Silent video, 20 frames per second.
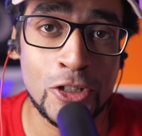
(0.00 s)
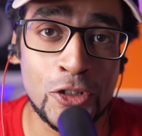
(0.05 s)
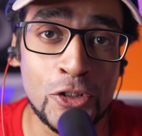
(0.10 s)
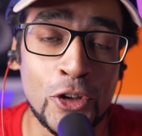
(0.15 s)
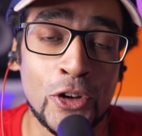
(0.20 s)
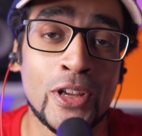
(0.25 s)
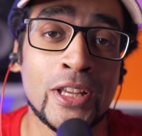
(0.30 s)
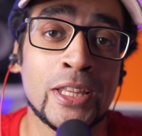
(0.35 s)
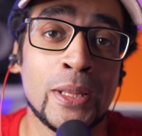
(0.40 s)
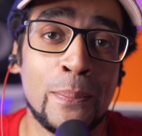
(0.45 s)

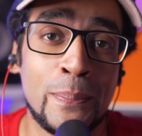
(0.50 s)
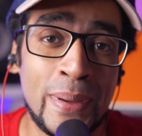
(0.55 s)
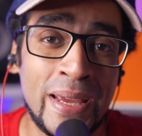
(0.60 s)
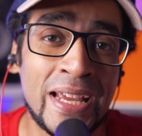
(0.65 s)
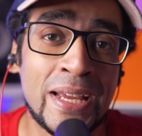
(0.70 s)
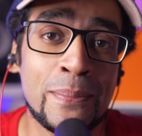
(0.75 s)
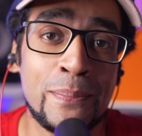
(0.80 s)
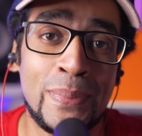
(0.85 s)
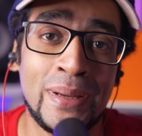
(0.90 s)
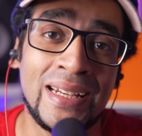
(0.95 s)
during the
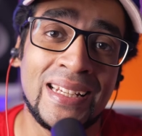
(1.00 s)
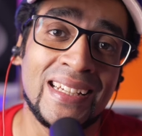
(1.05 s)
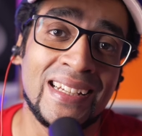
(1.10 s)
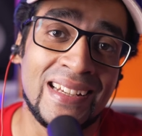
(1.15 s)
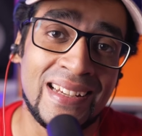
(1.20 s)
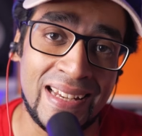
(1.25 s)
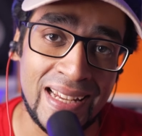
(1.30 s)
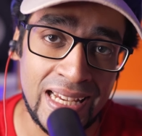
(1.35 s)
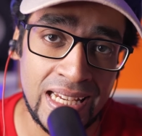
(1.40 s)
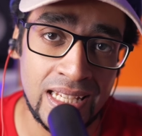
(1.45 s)
big
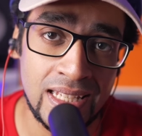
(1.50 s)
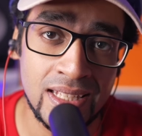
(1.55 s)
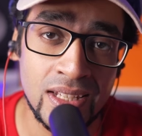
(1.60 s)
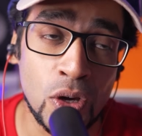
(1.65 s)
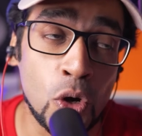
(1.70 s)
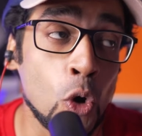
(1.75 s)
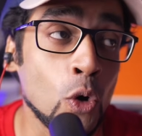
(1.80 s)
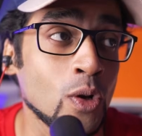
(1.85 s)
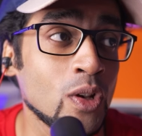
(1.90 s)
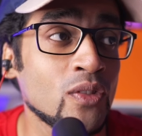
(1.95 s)
billion days
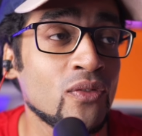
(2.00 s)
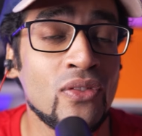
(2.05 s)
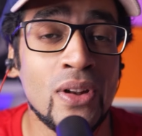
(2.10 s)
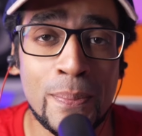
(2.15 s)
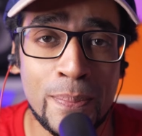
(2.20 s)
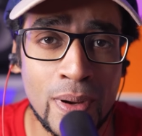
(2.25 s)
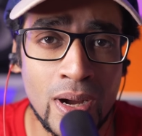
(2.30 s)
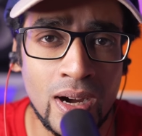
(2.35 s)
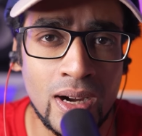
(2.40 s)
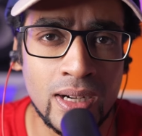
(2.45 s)
on
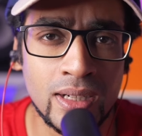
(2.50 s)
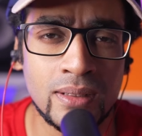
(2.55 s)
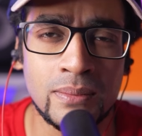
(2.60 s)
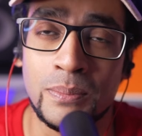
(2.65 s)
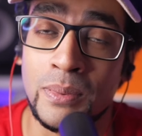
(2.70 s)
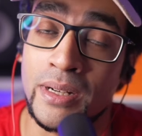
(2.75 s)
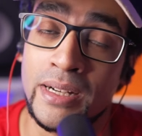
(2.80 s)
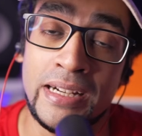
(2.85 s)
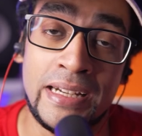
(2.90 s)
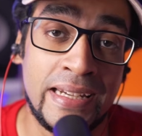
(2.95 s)
Flipkart,
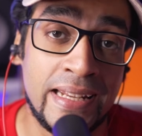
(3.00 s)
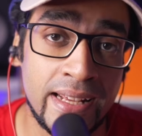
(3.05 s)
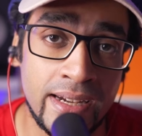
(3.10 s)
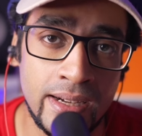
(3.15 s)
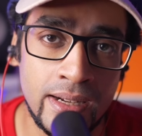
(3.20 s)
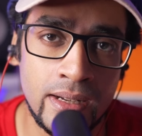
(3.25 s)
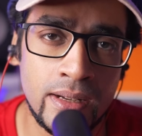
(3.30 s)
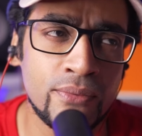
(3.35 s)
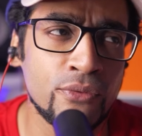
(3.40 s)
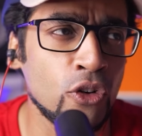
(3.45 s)
but it
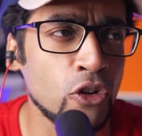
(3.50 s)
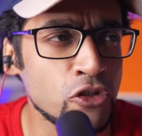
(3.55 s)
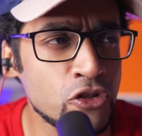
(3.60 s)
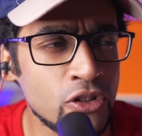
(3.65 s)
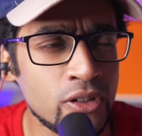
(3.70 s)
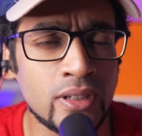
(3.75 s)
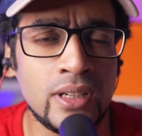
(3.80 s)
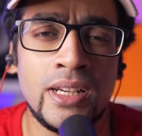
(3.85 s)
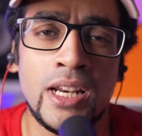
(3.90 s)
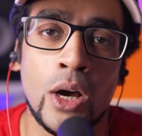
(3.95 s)
didn't.
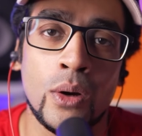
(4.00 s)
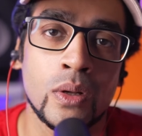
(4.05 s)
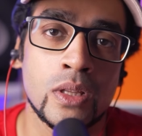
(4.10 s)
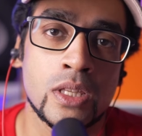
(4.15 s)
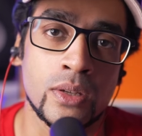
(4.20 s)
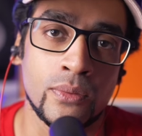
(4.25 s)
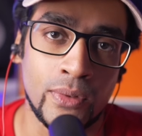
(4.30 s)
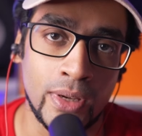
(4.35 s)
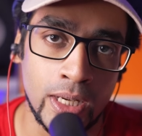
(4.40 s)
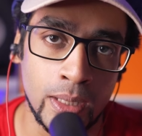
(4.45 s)
Fortunately, now
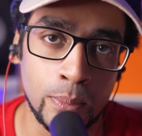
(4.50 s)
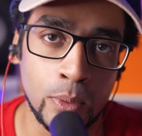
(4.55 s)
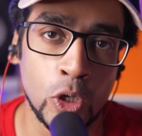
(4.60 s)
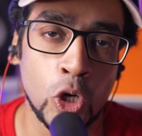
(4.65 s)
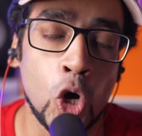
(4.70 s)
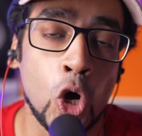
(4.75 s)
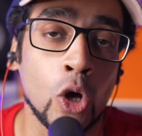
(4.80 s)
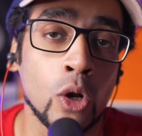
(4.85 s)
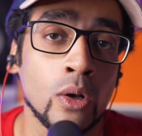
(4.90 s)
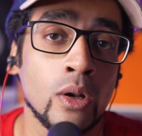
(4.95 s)
it's
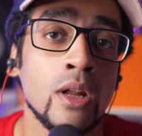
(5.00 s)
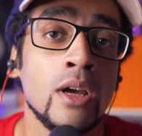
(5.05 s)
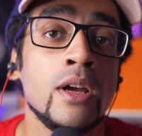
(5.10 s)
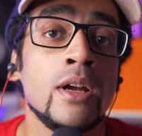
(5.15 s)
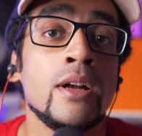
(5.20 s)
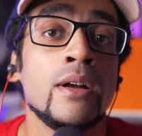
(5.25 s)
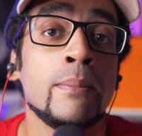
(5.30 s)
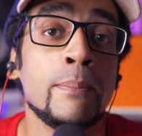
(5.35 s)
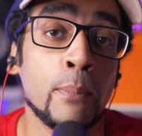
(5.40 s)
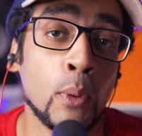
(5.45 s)
available on
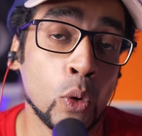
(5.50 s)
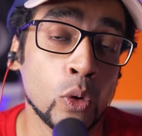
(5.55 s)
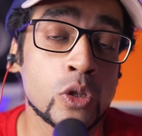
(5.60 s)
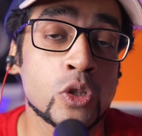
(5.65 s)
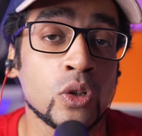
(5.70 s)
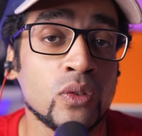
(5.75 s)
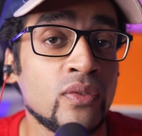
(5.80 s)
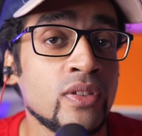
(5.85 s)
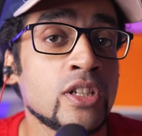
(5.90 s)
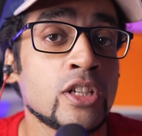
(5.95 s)
boAt's
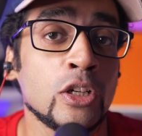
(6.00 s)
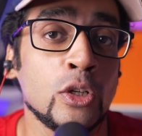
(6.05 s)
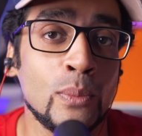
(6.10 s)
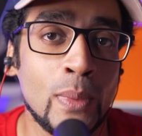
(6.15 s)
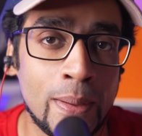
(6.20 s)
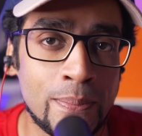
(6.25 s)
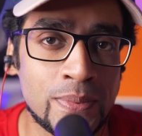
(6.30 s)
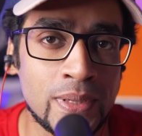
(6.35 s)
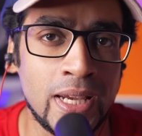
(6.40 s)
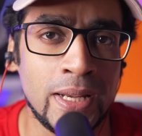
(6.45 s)
official
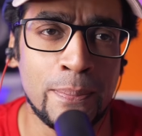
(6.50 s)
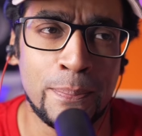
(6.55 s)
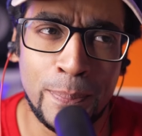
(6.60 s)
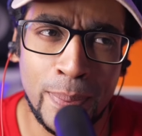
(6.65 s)
website.